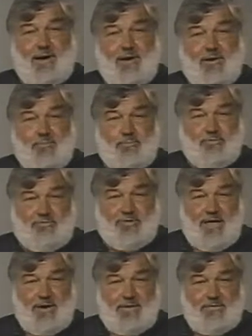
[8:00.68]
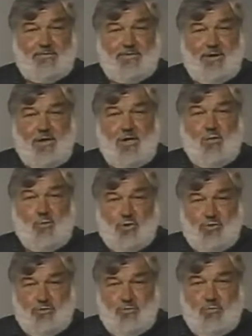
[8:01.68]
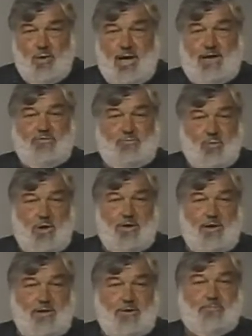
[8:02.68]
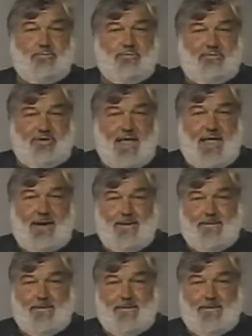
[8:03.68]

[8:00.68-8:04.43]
error percentage. What you want is 100%.